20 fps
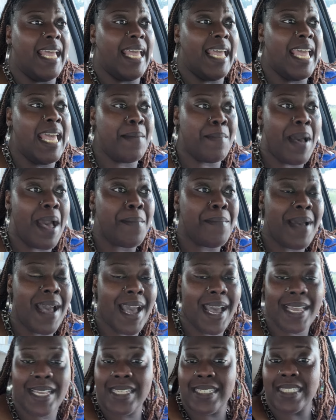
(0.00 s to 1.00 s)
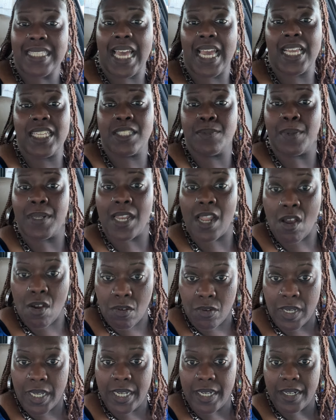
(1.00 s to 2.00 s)
in my mind, his things
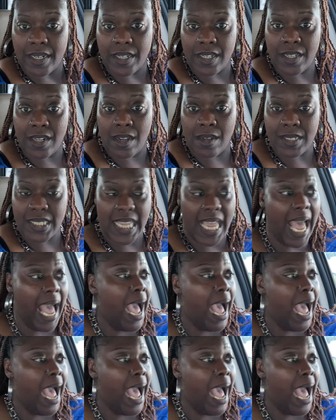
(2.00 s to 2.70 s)
belong here. You know what I'm saying?